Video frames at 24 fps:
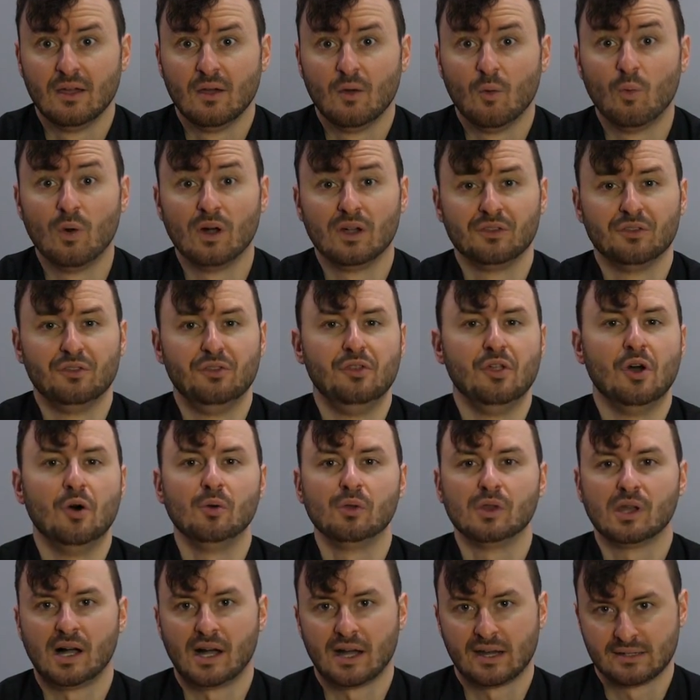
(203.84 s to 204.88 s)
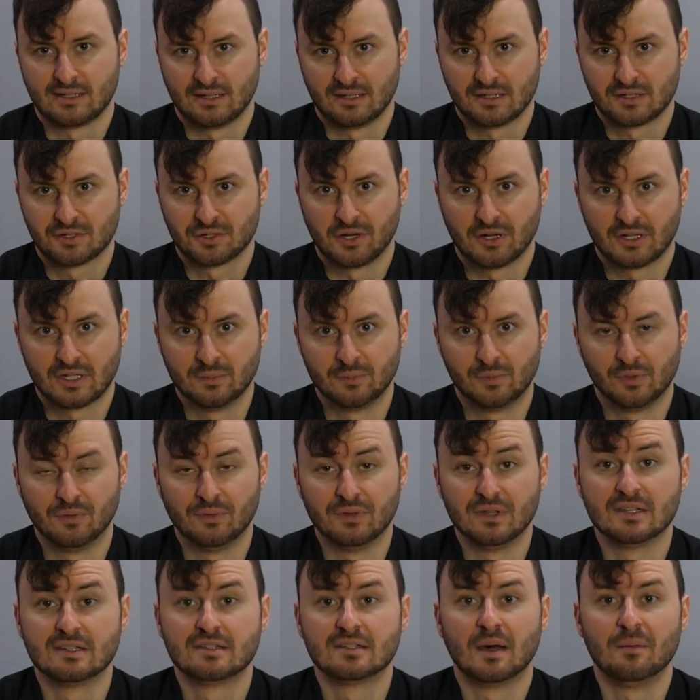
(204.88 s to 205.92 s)
While no lock is
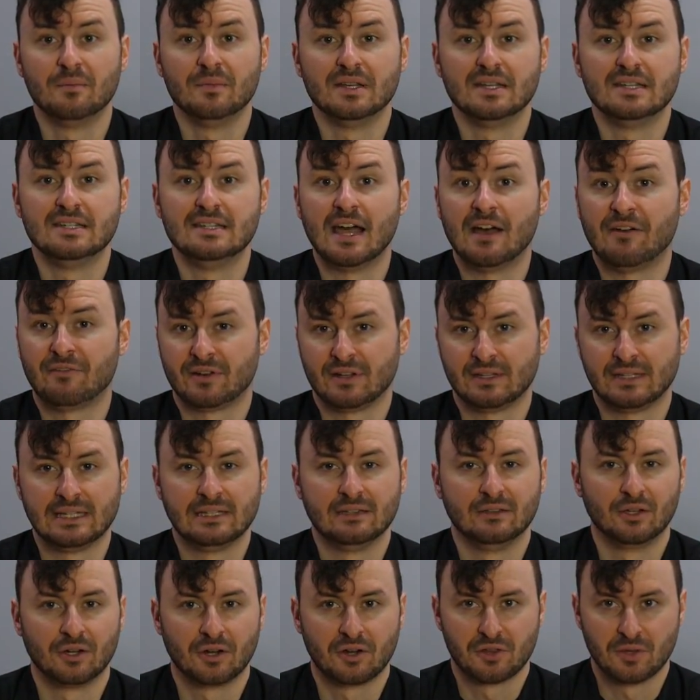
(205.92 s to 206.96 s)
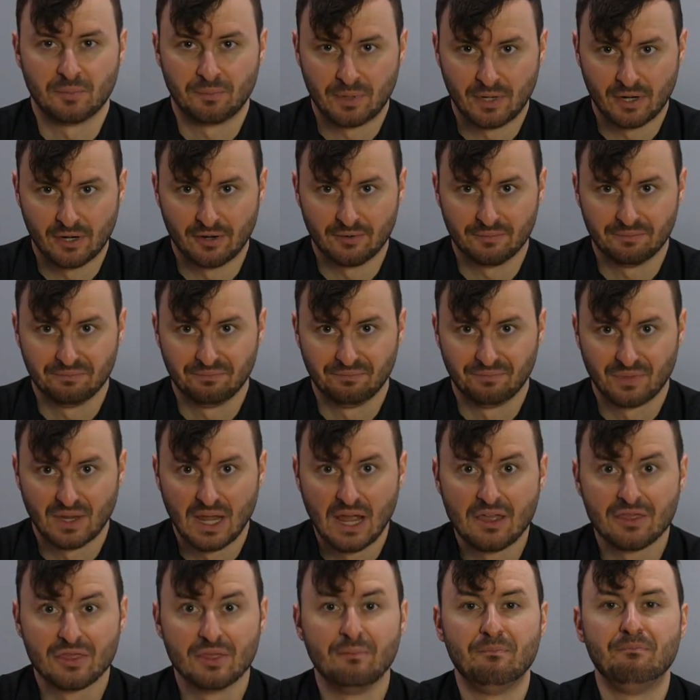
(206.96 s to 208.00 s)
indestructible, some definitely look the part.
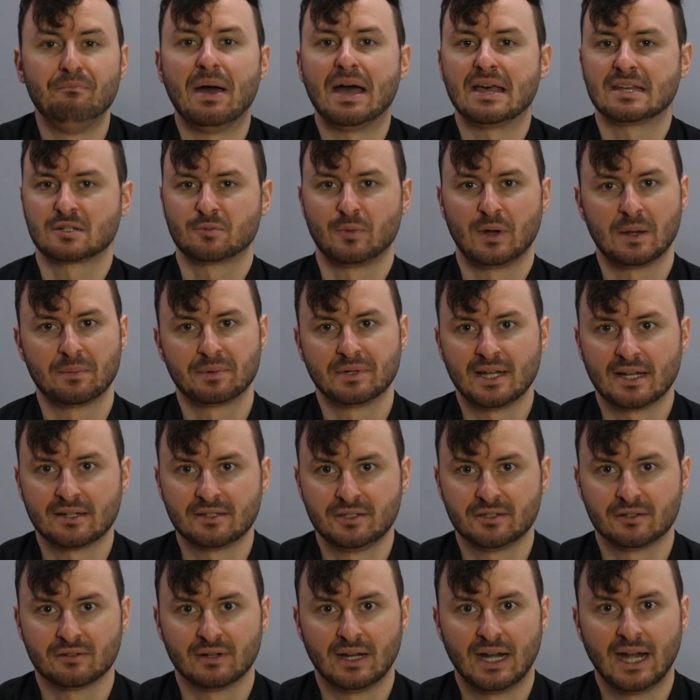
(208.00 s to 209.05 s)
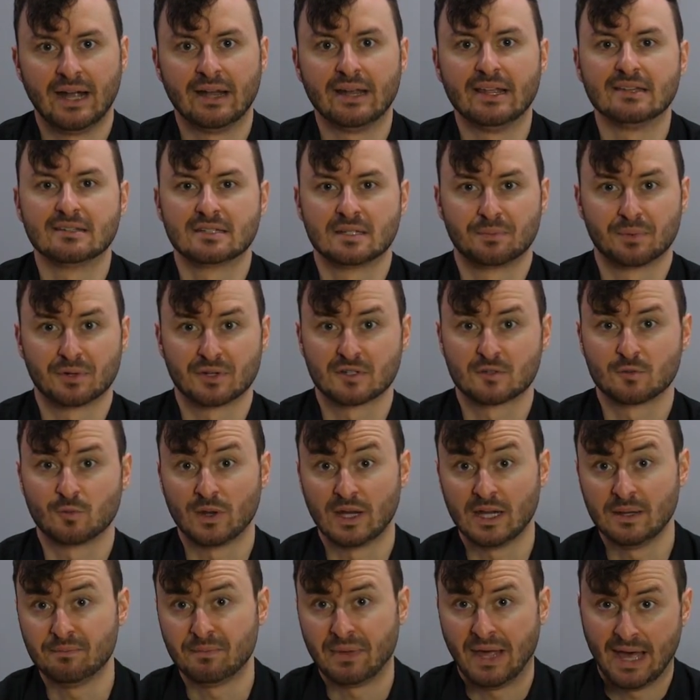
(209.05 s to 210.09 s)
The best way to protect your ride is to
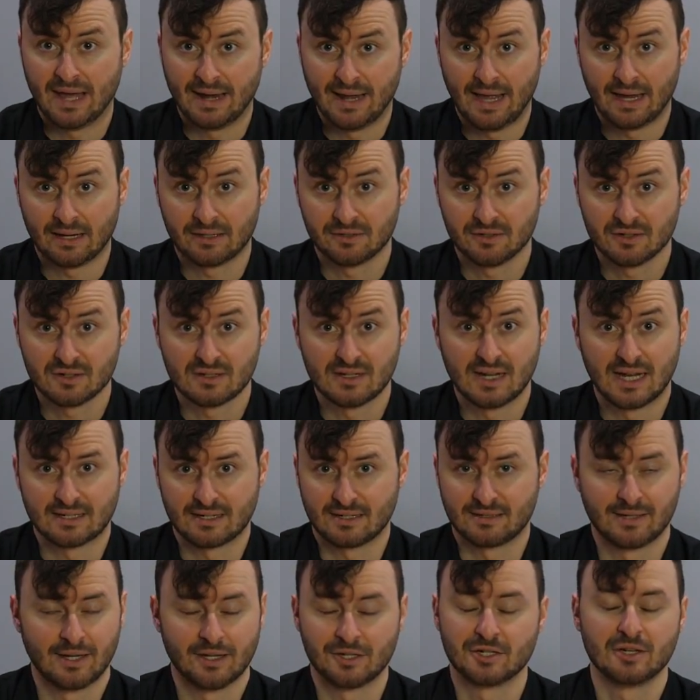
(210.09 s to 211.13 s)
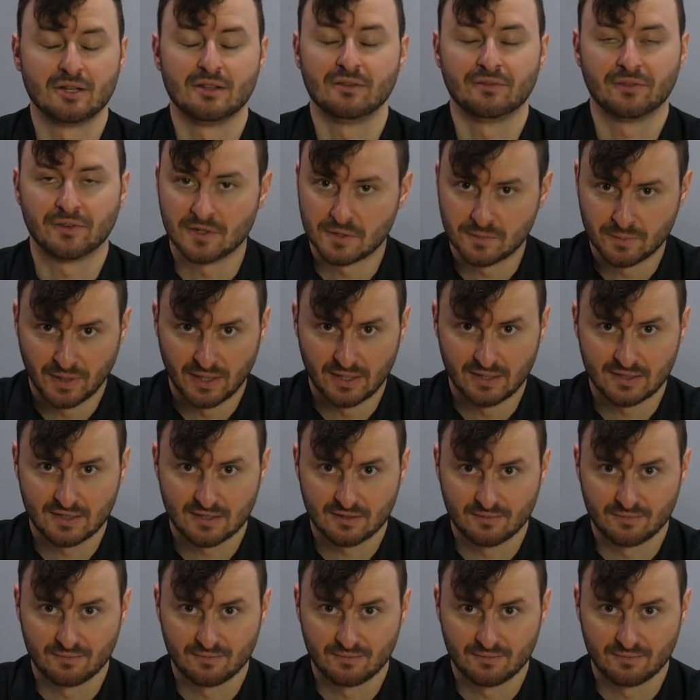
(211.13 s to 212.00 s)
persuade bad actors not to touch it in the first place.